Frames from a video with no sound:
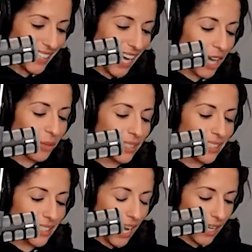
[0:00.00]
I would
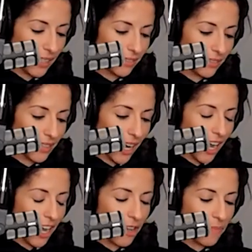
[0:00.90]
say
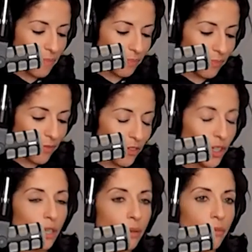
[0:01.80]
um,
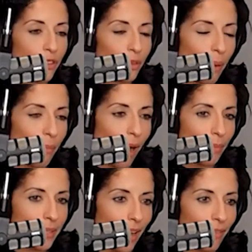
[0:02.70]
for for my
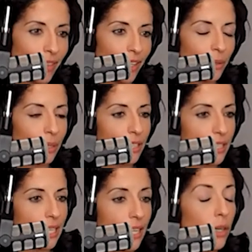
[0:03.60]
moms out there who are
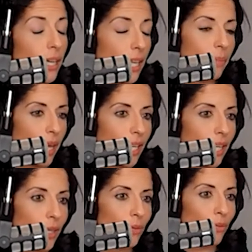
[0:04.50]
listening, or
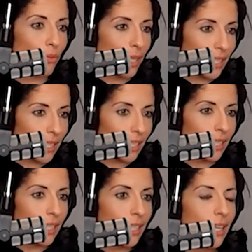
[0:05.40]
anybody really,
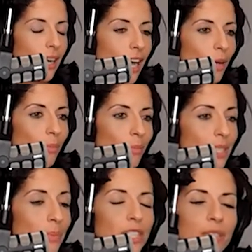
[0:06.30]
um,
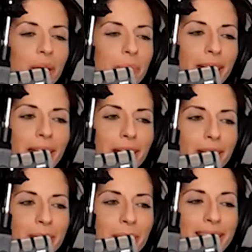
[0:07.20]
especially my
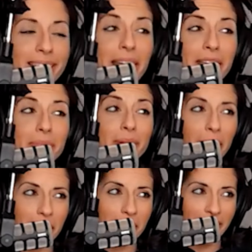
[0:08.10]
planners, because I am
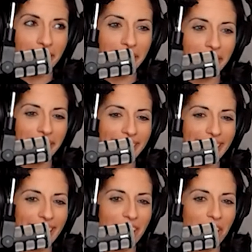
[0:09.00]
not a planner.
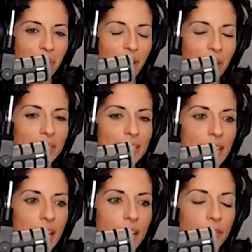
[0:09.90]
Um, I would
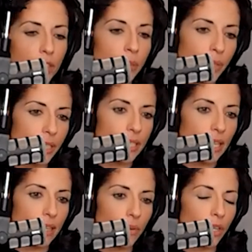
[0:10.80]
say if you're a
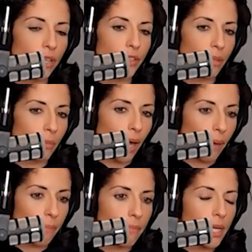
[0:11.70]
person or if you're a
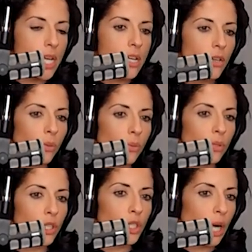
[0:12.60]
mom who
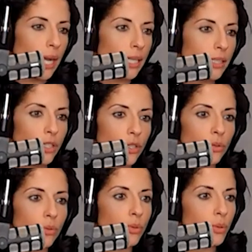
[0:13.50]
is trying
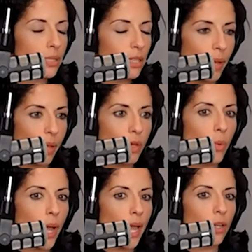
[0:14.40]
to lose the baby
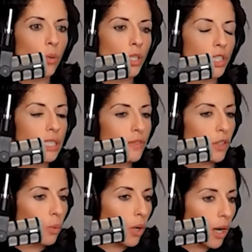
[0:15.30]
weight or just
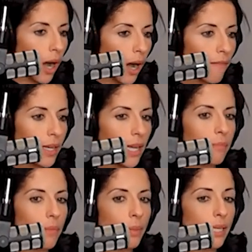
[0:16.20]
feel more
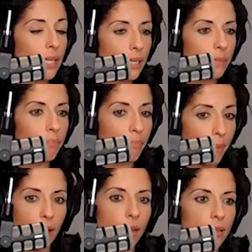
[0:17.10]
confident, maybe eat
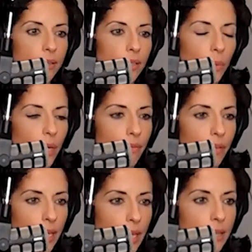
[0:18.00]
better or whatever
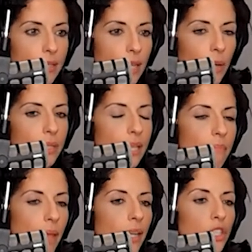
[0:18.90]
it is, I would say
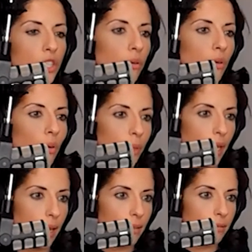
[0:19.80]
make a general
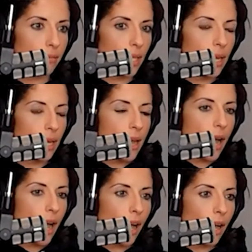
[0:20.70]
plan.
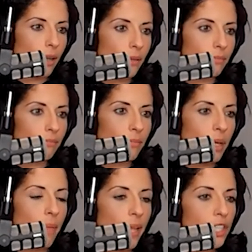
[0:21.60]
Um,
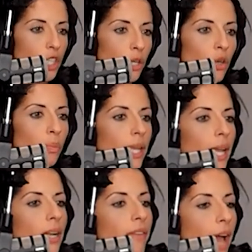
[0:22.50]
make a general
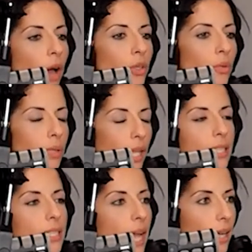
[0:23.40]
plan of how you plan to